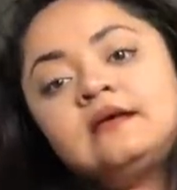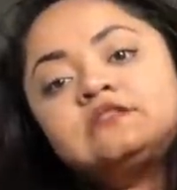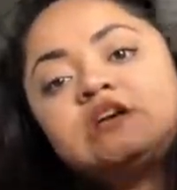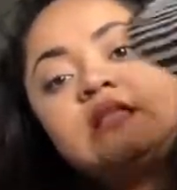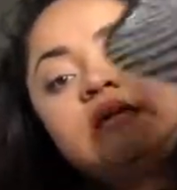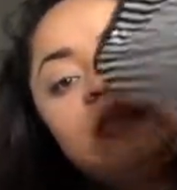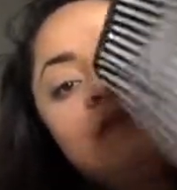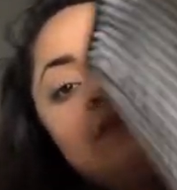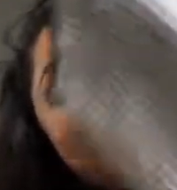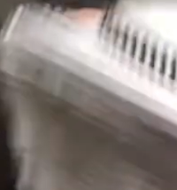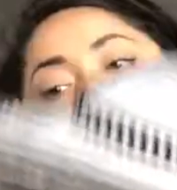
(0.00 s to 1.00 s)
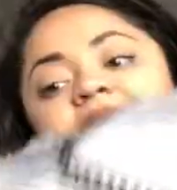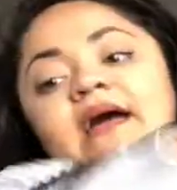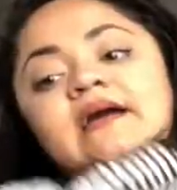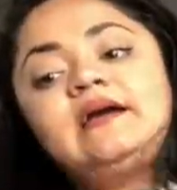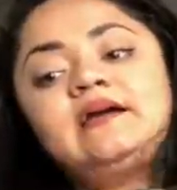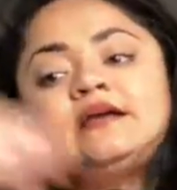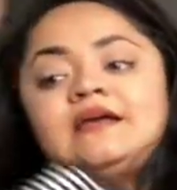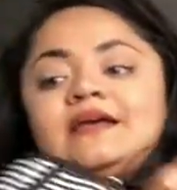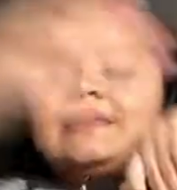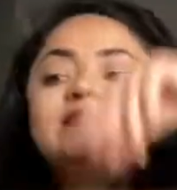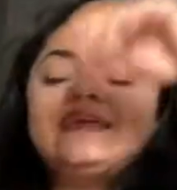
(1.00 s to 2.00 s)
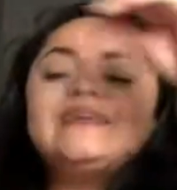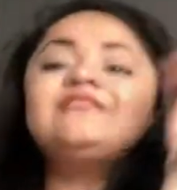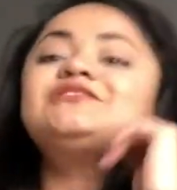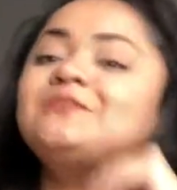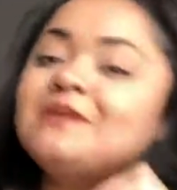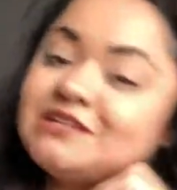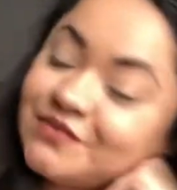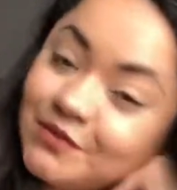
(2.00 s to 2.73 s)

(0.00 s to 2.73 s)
That's all I keep in my bag. Thank you so much